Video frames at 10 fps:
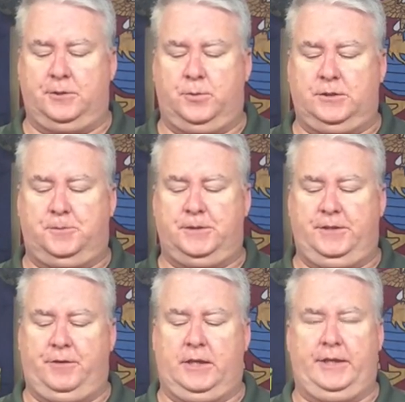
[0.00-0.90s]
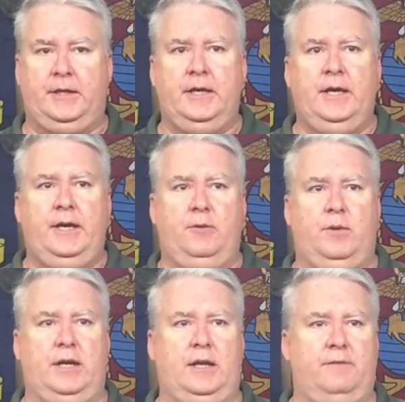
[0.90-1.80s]
this one specifically, and
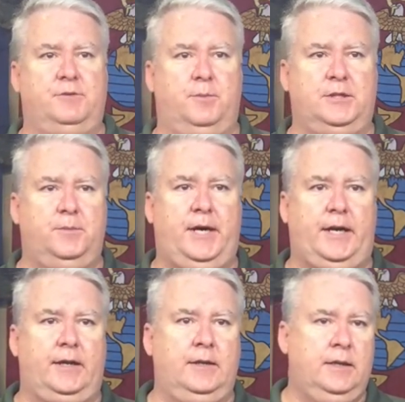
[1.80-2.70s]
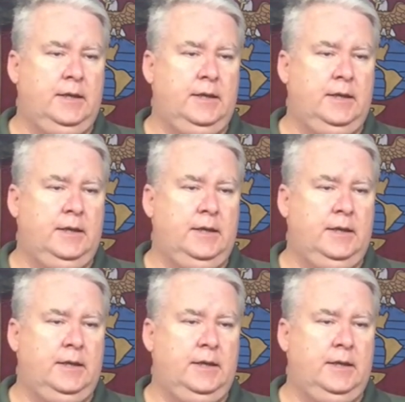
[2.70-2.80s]
what I love so much about it.